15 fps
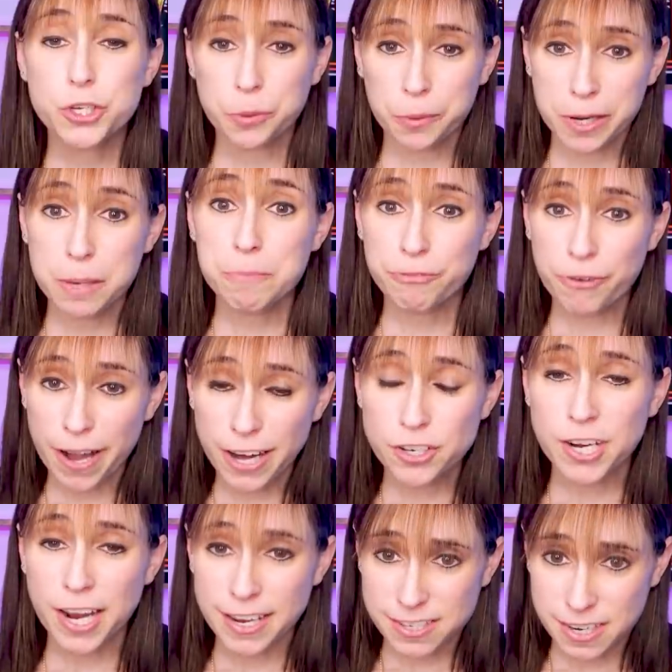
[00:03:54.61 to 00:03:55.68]
Scream
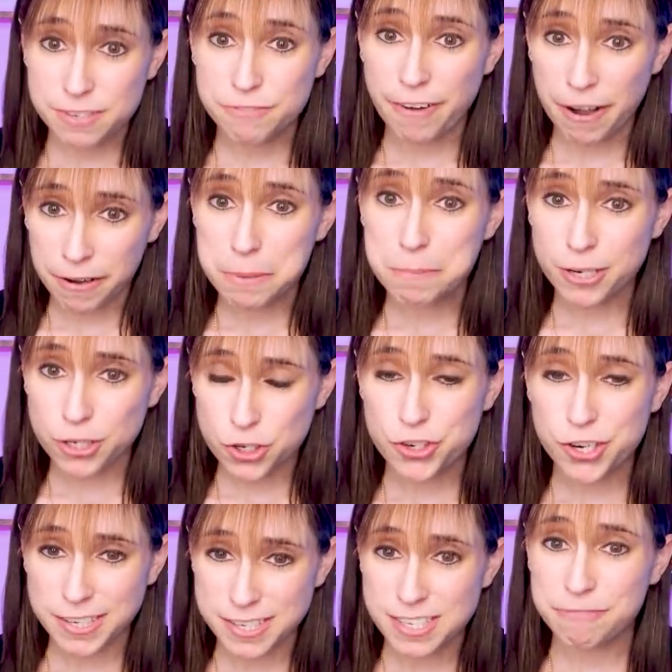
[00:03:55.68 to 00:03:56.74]
franchise has very
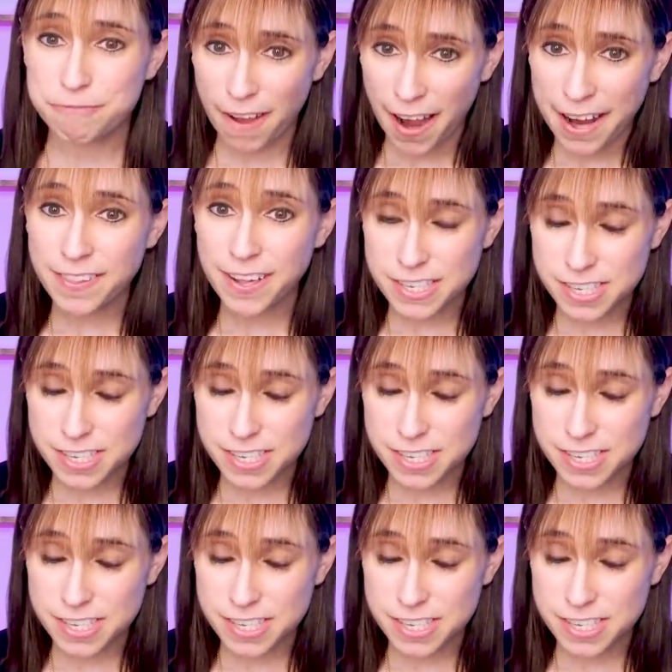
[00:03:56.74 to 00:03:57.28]
much justified